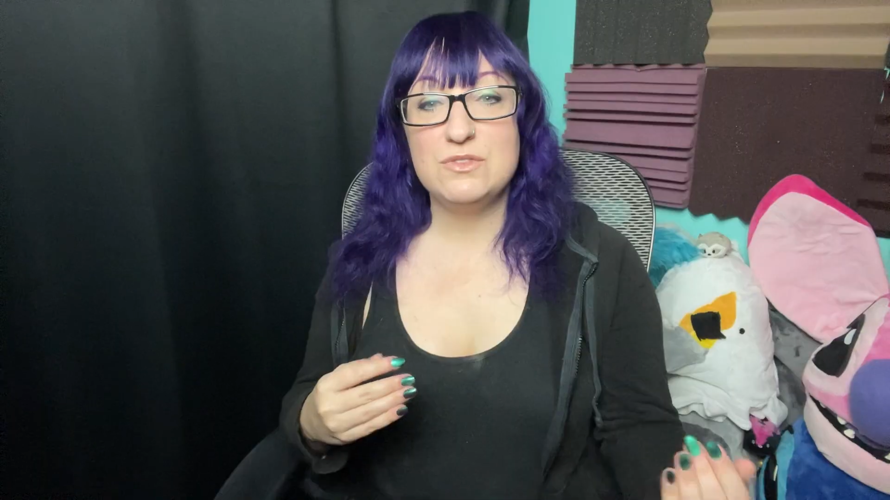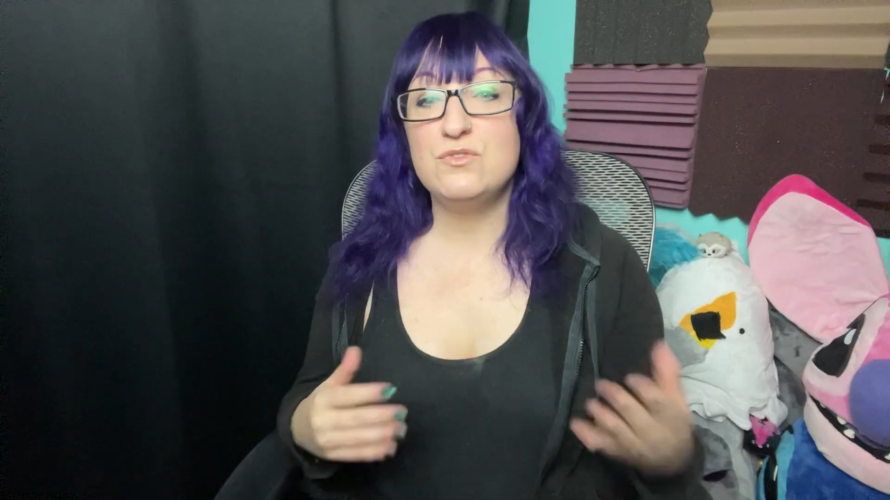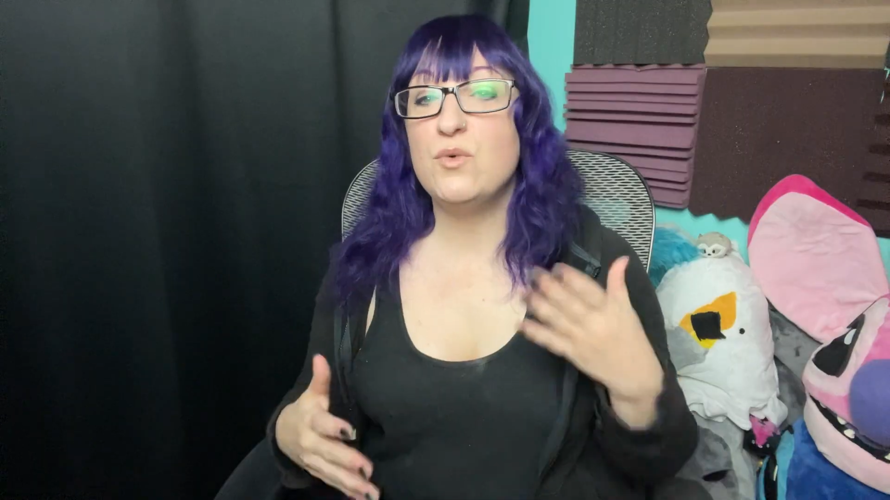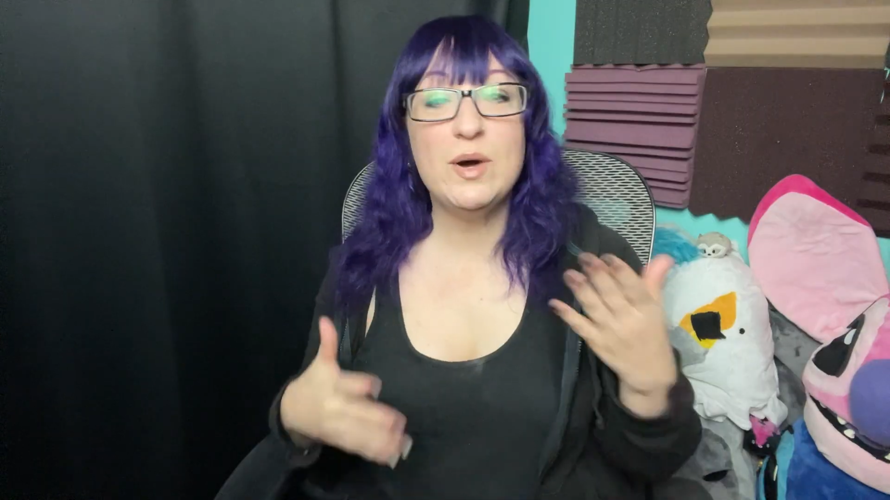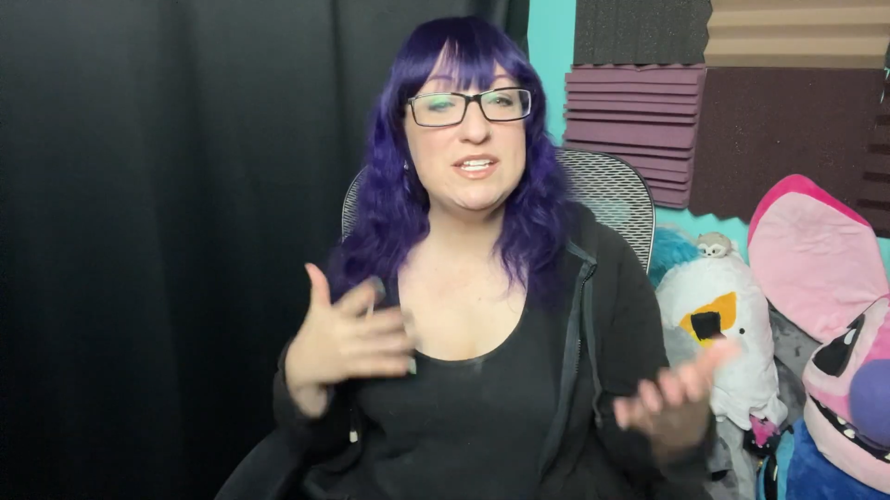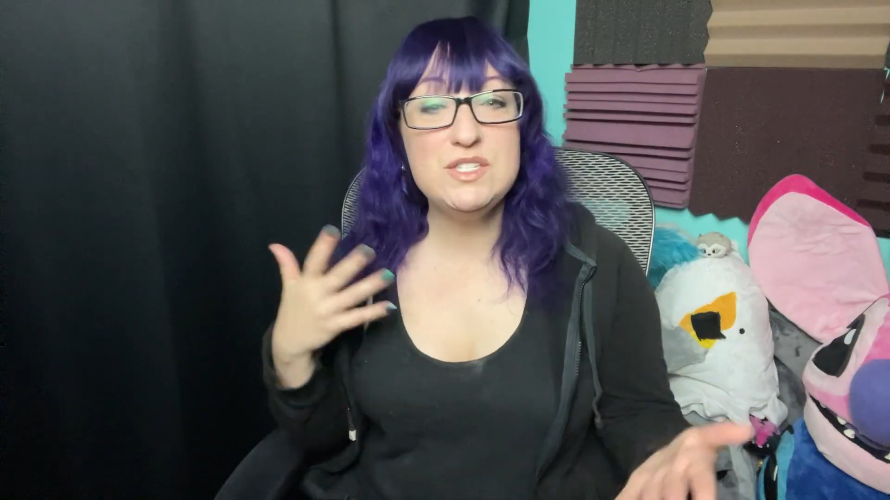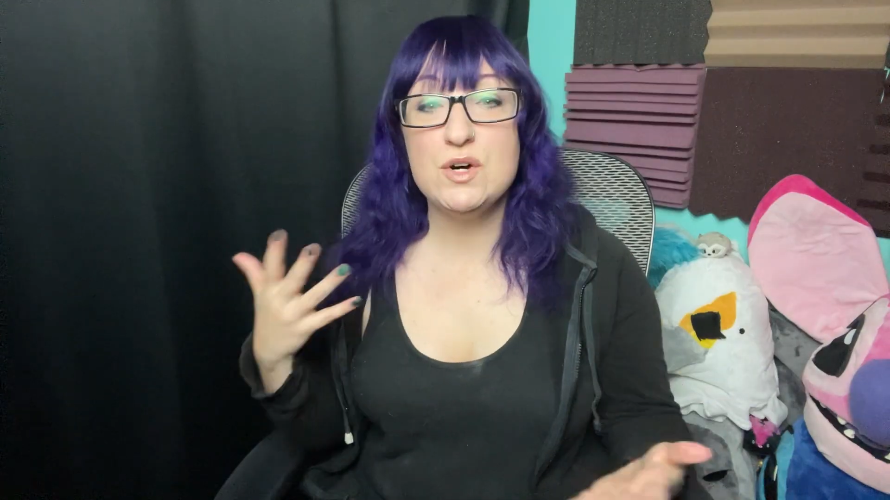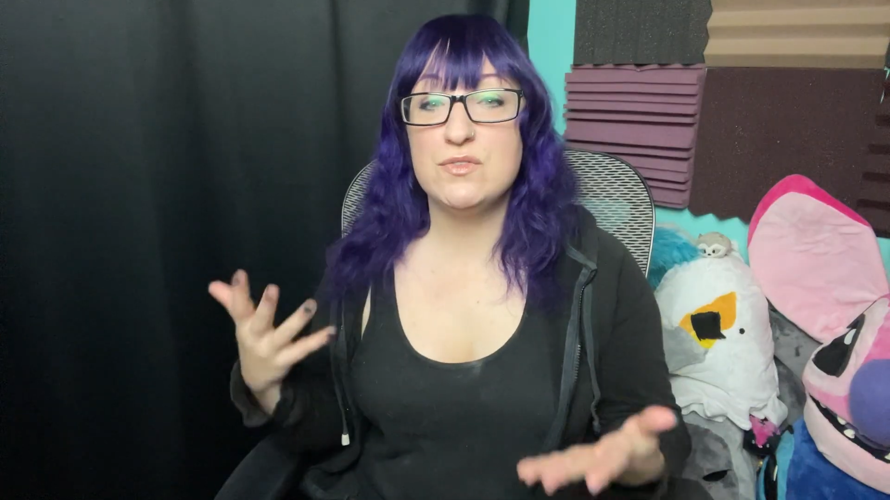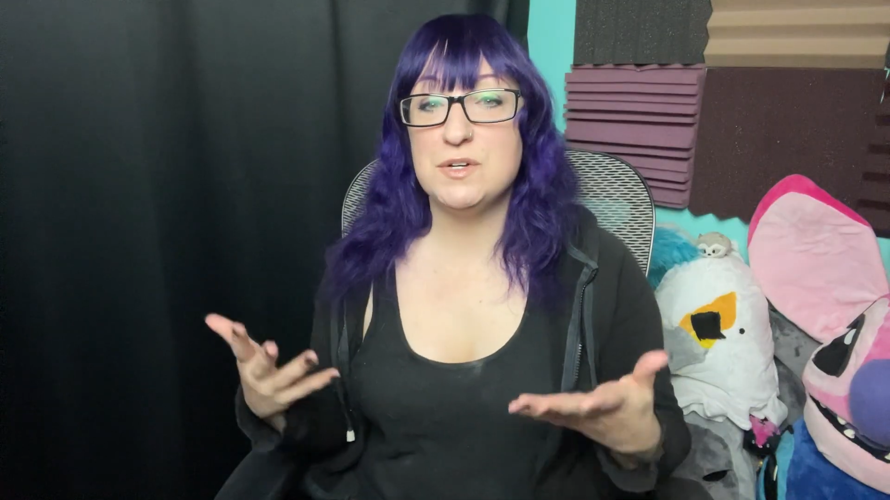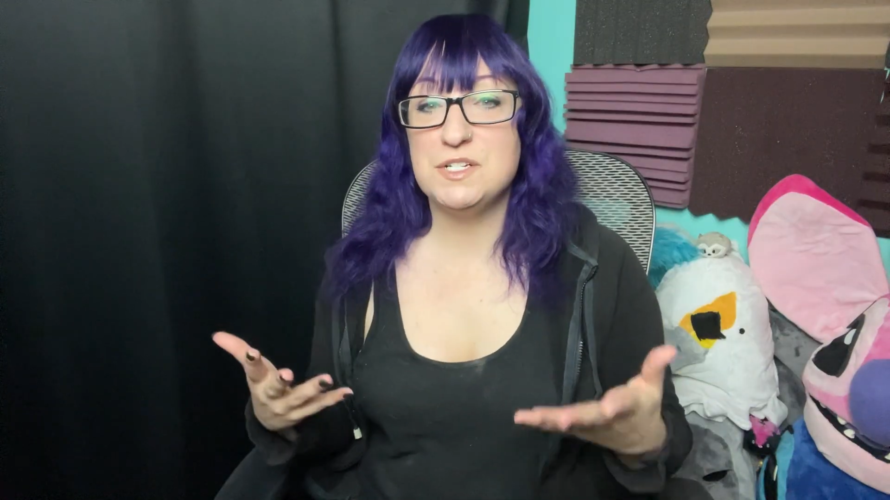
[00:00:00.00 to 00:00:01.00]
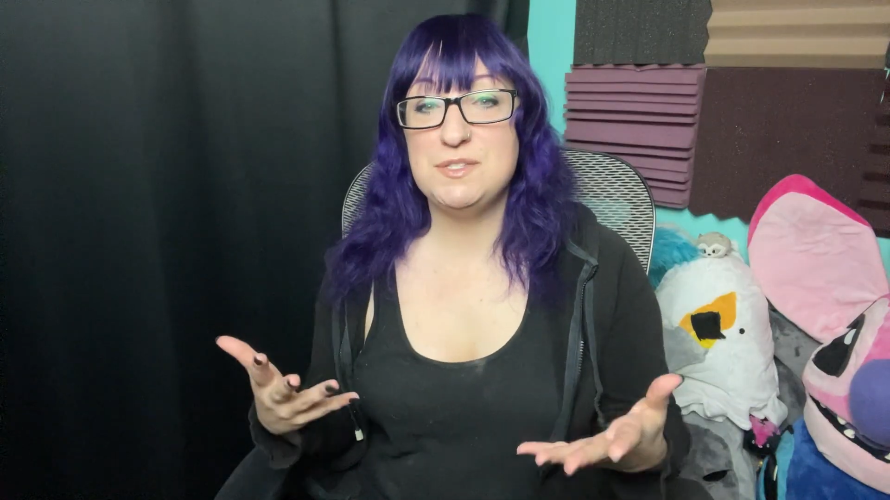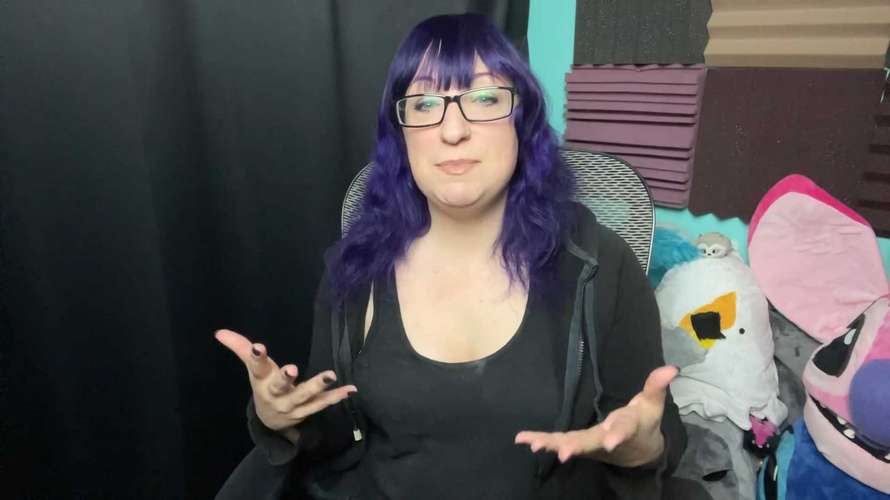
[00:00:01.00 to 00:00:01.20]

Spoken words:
voiceovers